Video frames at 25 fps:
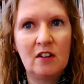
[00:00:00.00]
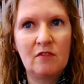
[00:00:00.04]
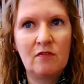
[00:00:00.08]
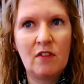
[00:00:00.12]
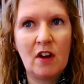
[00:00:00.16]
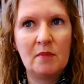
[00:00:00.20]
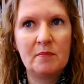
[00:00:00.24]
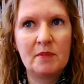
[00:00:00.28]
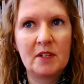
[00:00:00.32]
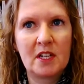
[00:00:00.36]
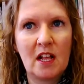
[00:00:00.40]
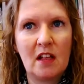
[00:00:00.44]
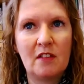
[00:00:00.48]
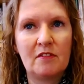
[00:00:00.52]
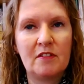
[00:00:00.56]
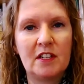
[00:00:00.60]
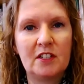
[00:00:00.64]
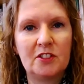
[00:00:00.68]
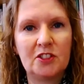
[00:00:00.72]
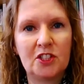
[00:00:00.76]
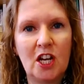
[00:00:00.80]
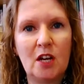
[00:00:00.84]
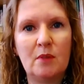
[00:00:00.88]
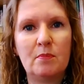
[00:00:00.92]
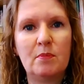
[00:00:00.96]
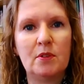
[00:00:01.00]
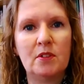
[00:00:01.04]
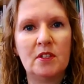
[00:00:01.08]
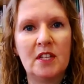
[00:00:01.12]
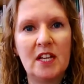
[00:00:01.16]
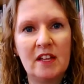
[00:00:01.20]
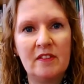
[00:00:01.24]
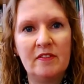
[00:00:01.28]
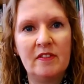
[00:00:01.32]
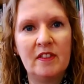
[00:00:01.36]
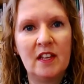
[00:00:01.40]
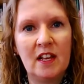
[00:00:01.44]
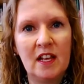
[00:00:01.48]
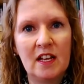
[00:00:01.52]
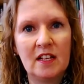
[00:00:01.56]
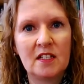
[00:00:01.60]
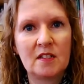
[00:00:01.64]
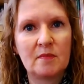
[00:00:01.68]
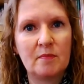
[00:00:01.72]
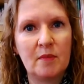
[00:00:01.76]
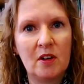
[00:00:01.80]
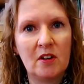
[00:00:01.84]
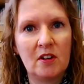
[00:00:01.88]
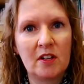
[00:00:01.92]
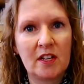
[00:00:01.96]
a Roman Catholic chapel in the
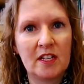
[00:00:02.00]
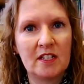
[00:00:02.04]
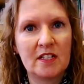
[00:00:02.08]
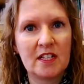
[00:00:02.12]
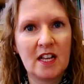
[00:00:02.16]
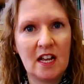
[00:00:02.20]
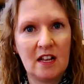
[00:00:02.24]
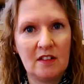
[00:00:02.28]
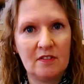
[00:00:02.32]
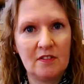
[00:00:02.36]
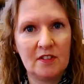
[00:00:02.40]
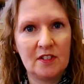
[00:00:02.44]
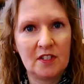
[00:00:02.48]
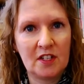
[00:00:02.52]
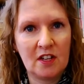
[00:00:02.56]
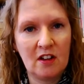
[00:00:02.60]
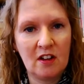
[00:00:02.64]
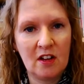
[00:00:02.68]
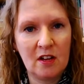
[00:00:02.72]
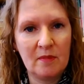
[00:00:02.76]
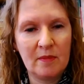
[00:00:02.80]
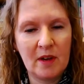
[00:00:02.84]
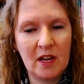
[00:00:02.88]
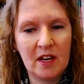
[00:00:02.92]
Lace Markets at the time,